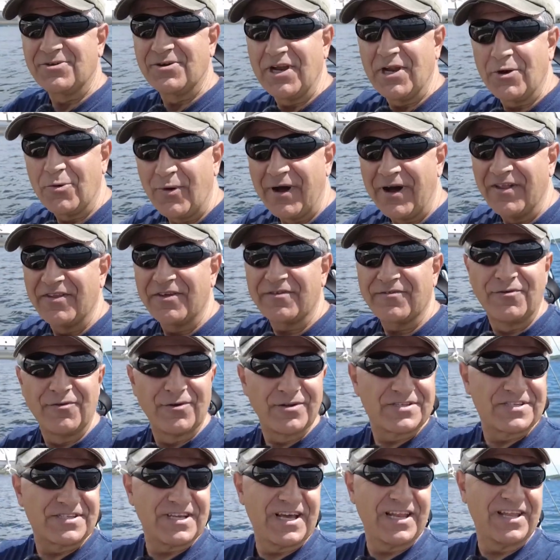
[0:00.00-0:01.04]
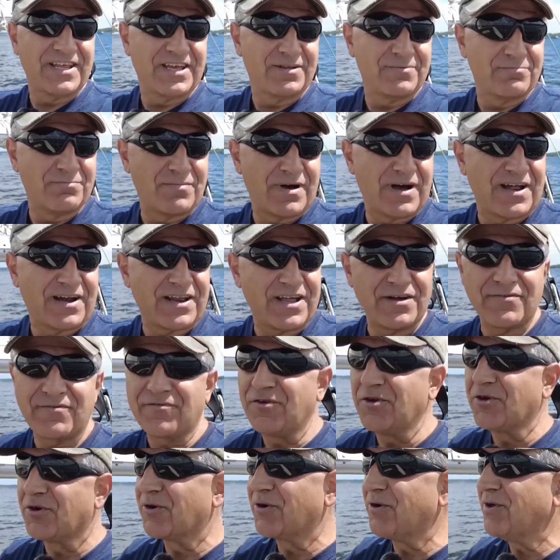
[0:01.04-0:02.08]
really wonderful sailing in
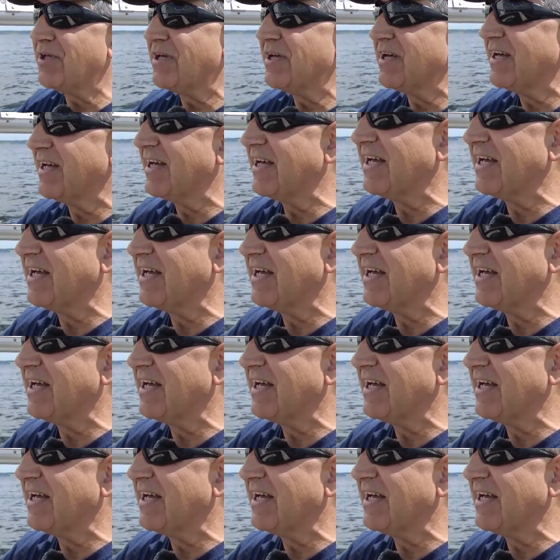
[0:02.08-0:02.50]
Mariagerfjord.